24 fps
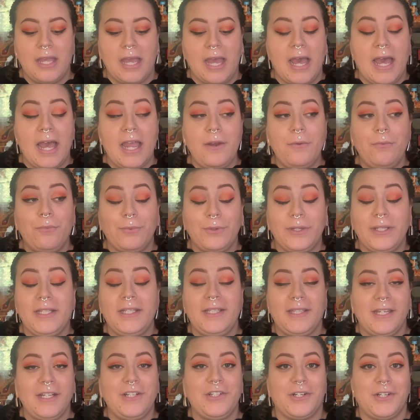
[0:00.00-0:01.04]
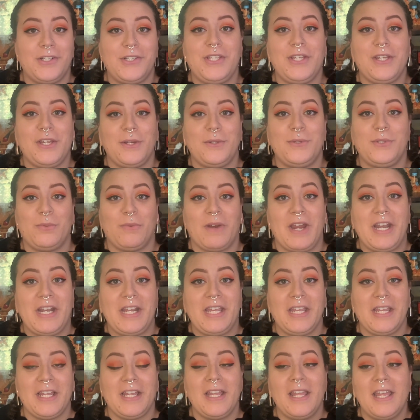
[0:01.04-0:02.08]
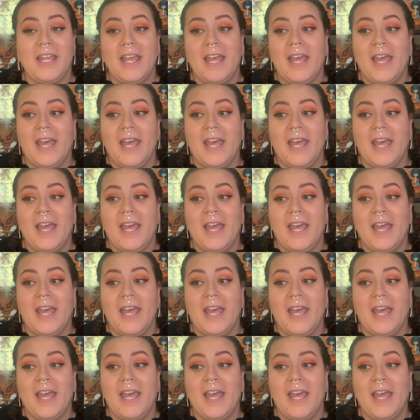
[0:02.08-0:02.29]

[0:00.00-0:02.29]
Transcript: I really like Darcy Coates' writing.